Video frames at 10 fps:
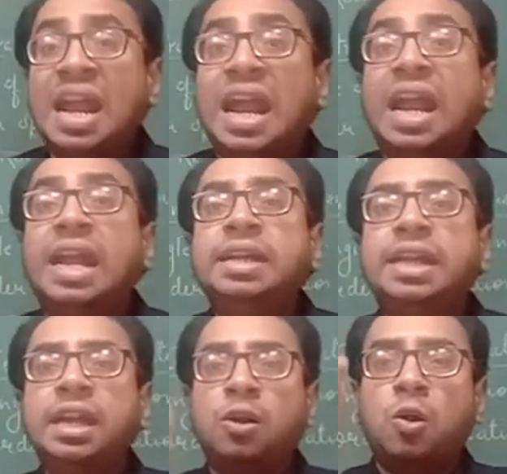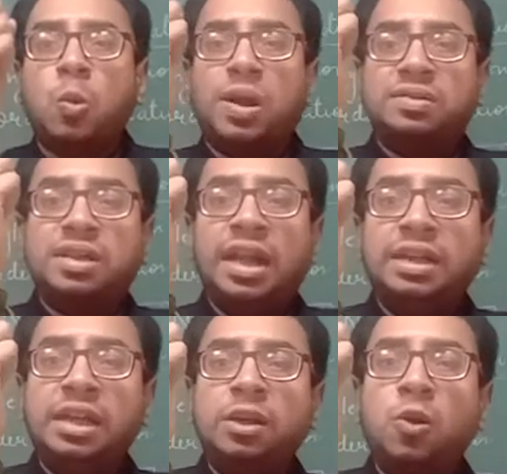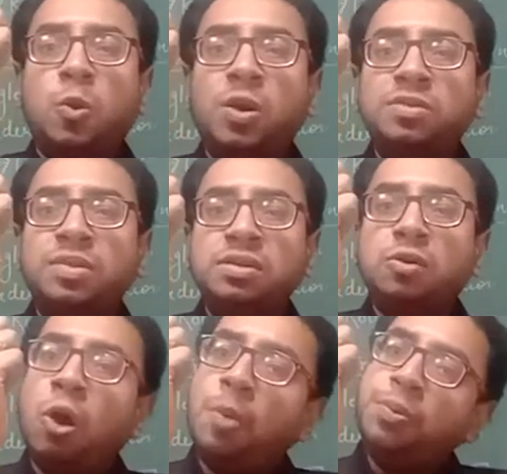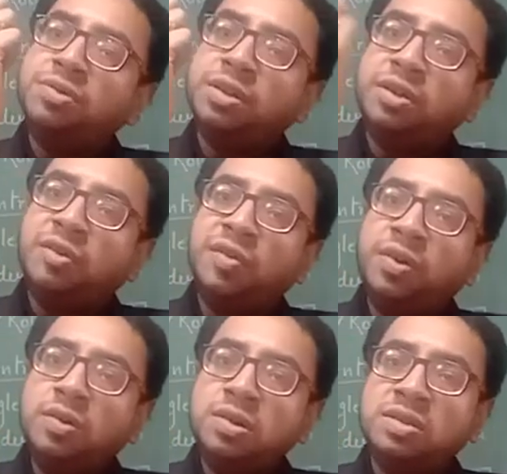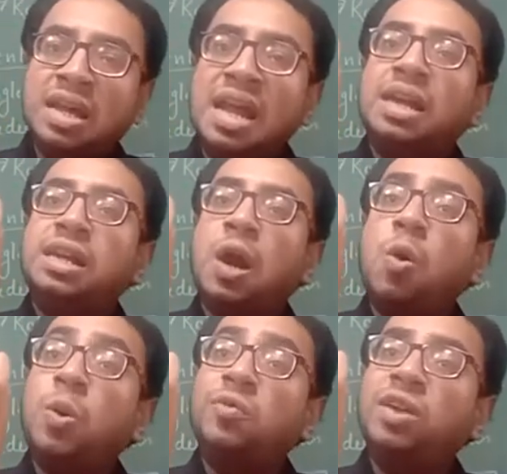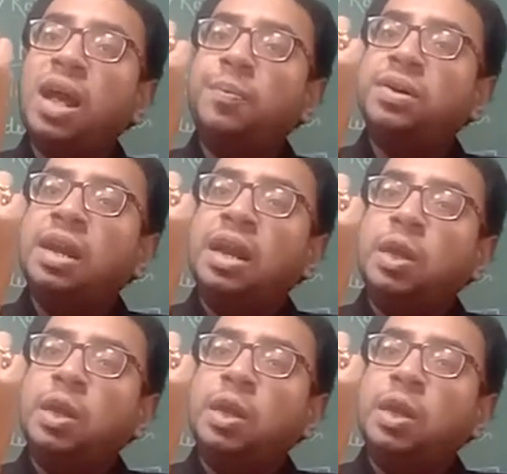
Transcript: Anti-clockwise. Anti-clockwise means opposite, reverse. Now what will happen?